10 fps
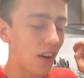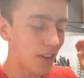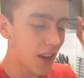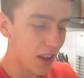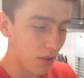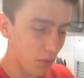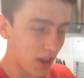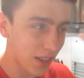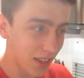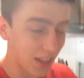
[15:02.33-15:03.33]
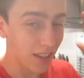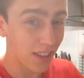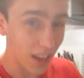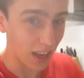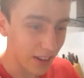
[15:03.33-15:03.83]
On day
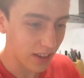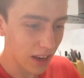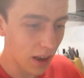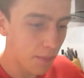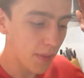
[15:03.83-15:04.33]
366,